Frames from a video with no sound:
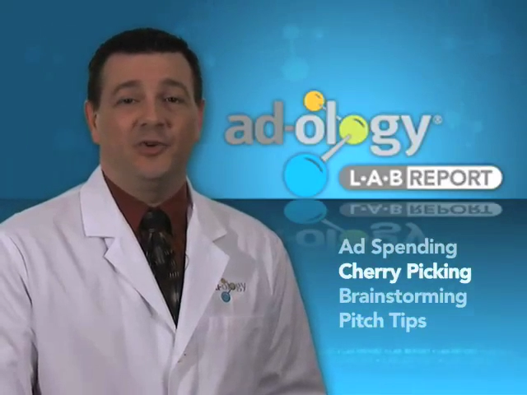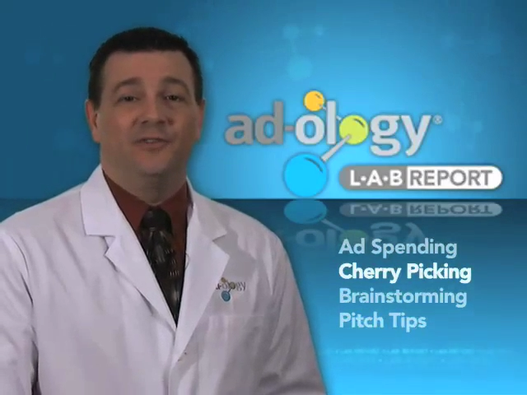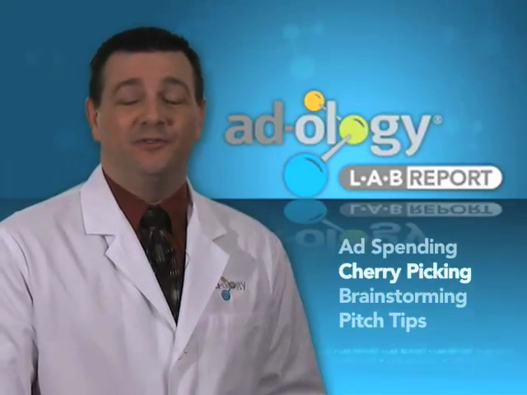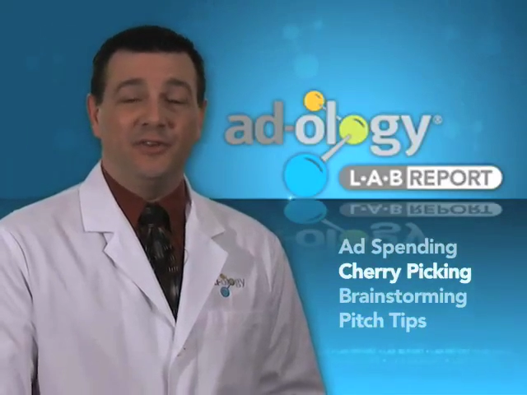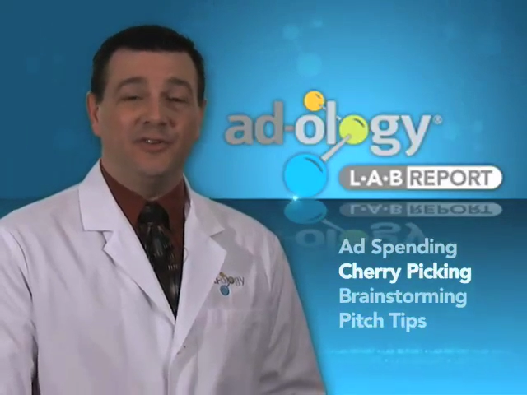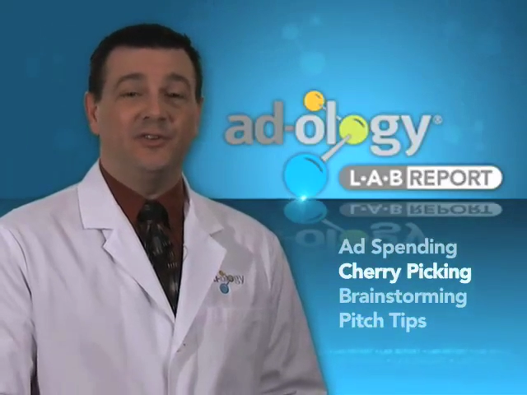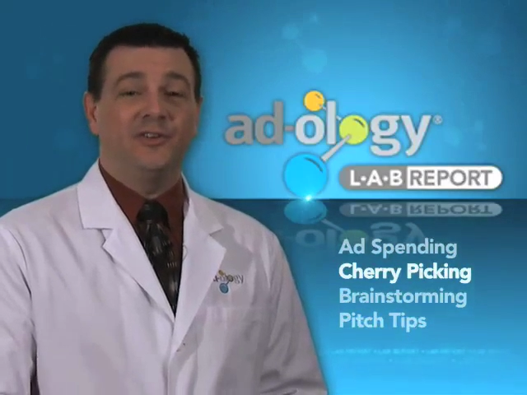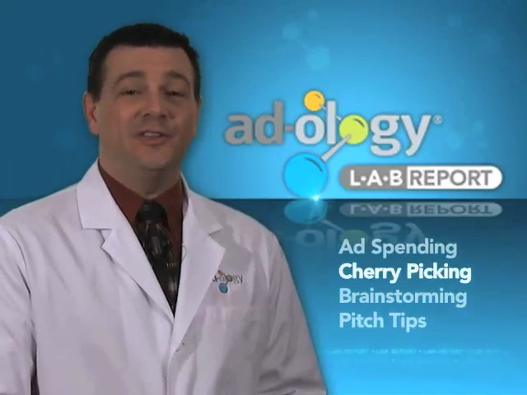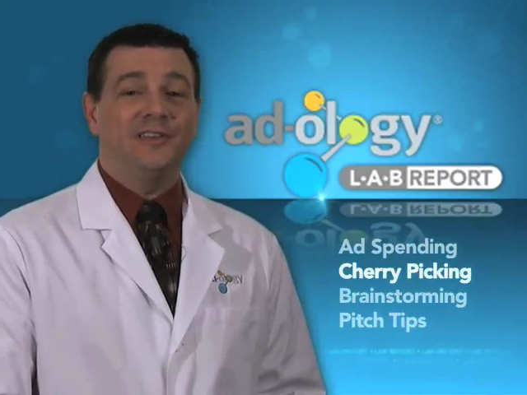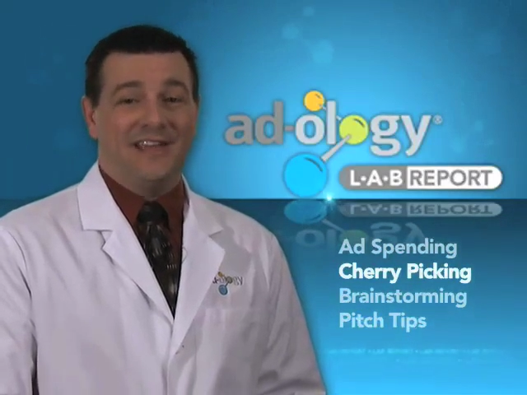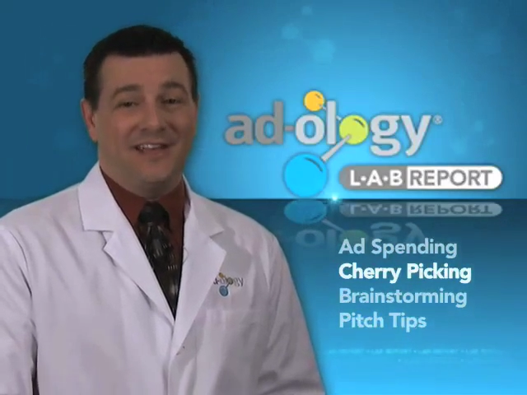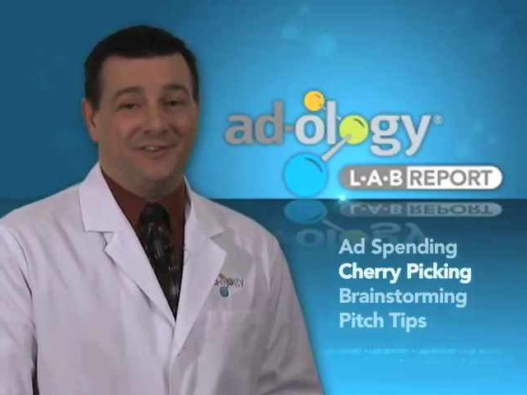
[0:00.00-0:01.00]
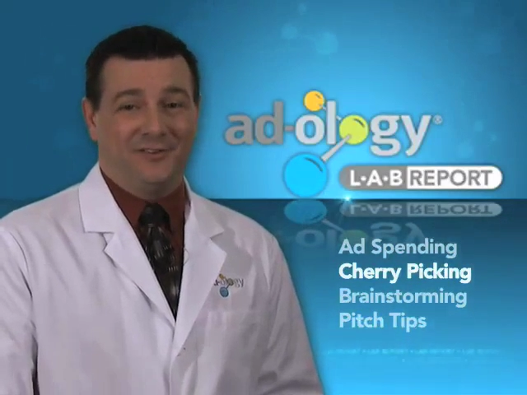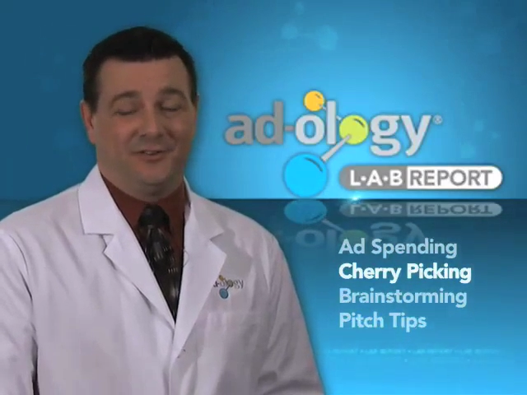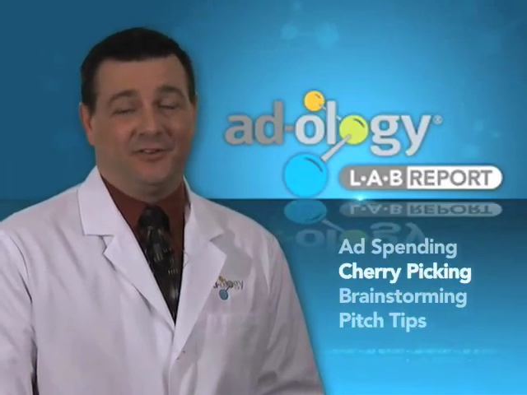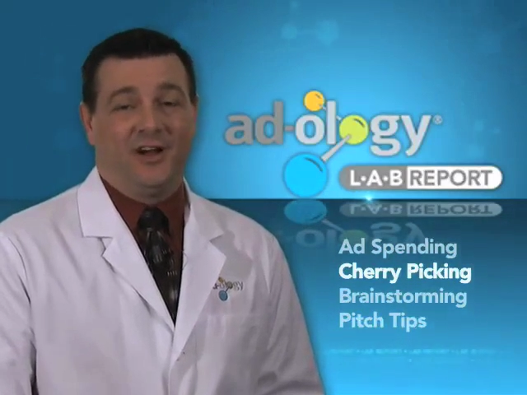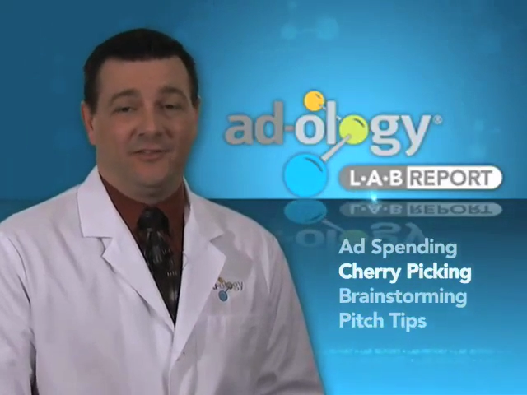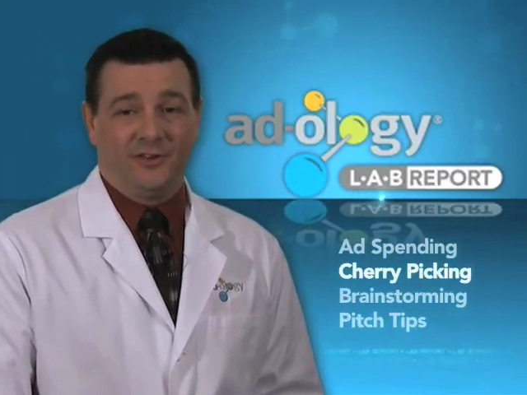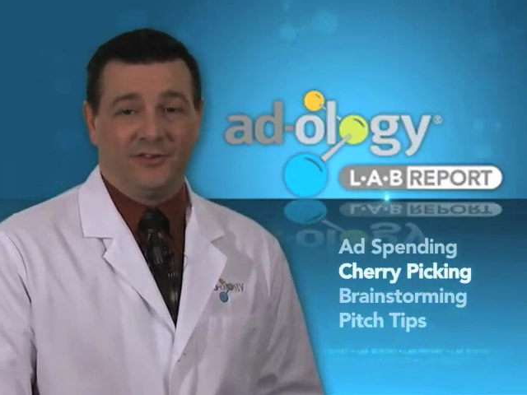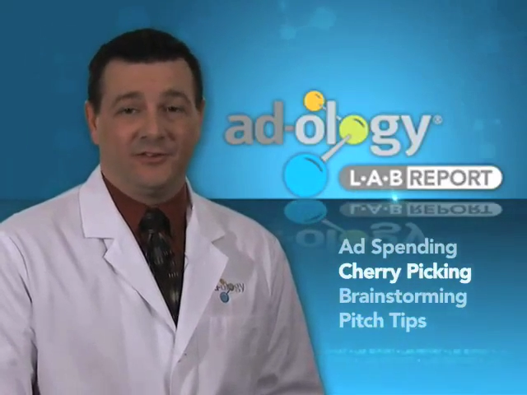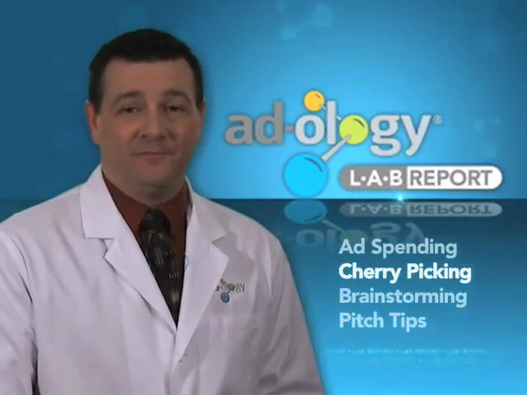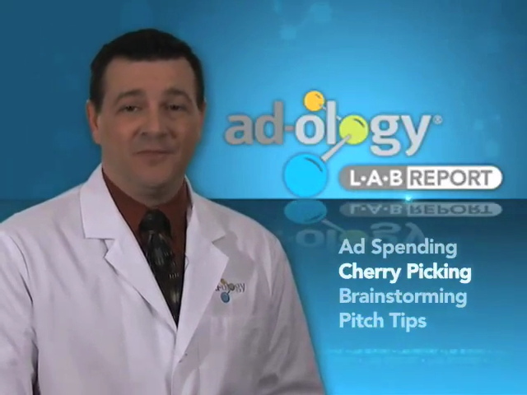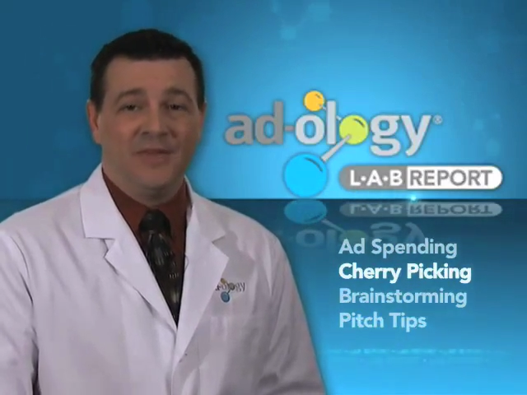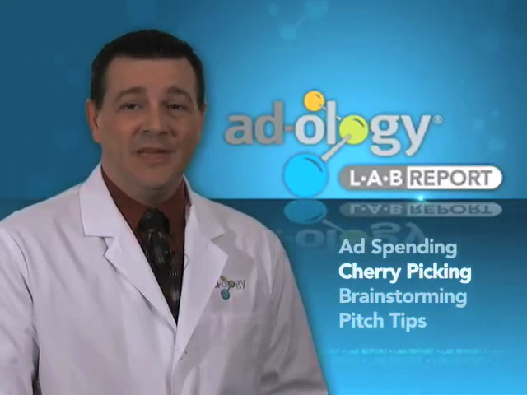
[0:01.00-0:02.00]
to a visit to the dentist's
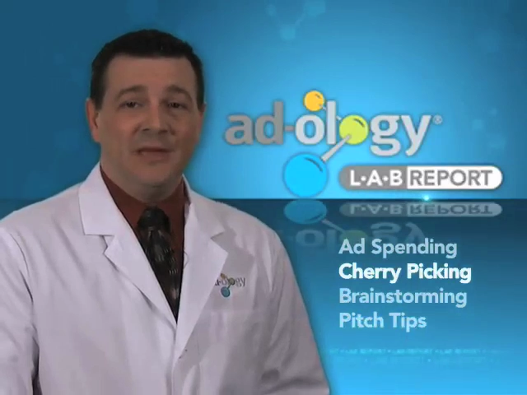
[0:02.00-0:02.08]
office.